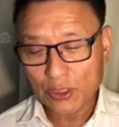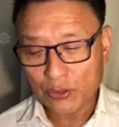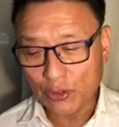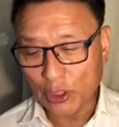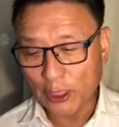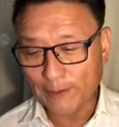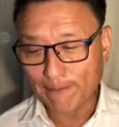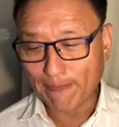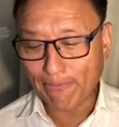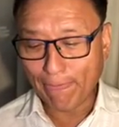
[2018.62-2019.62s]

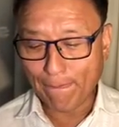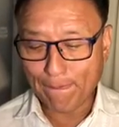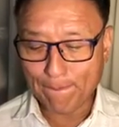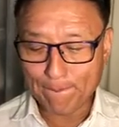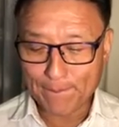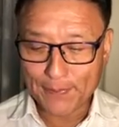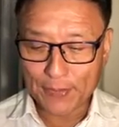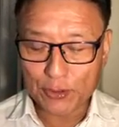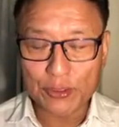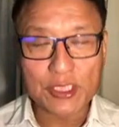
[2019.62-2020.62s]
So,
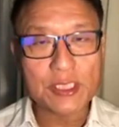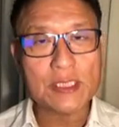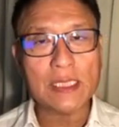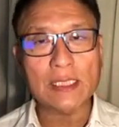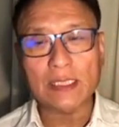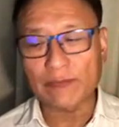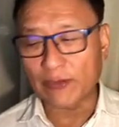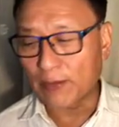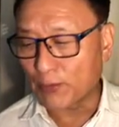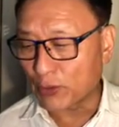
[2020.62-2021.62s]
so this is, I think, it's
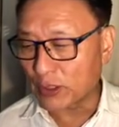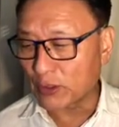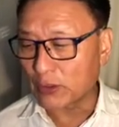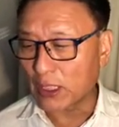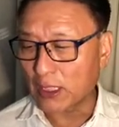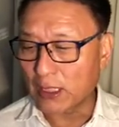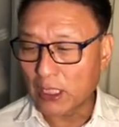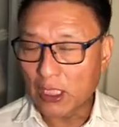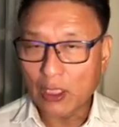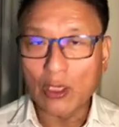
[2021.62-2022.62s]
very important that
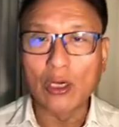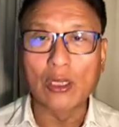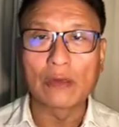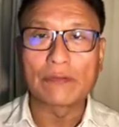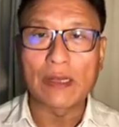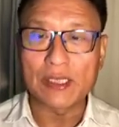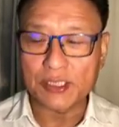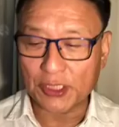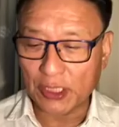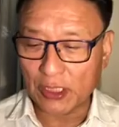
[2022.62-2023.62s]
all of us
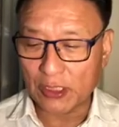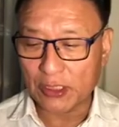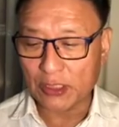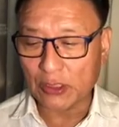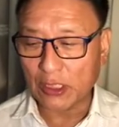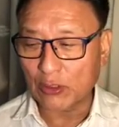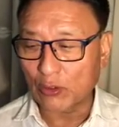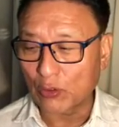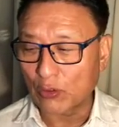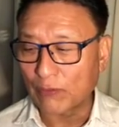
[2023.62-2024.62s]
here just kind of
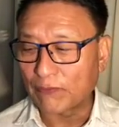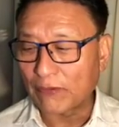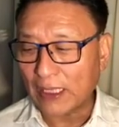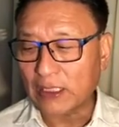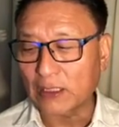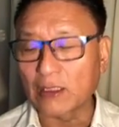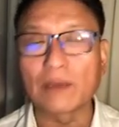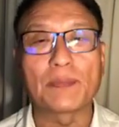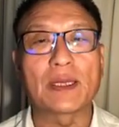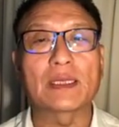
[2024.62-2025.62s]
reflect a little
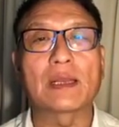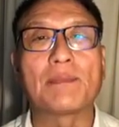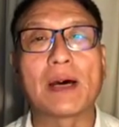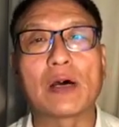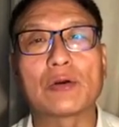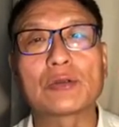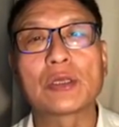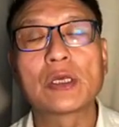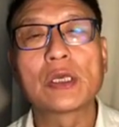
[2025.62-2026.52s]
bit about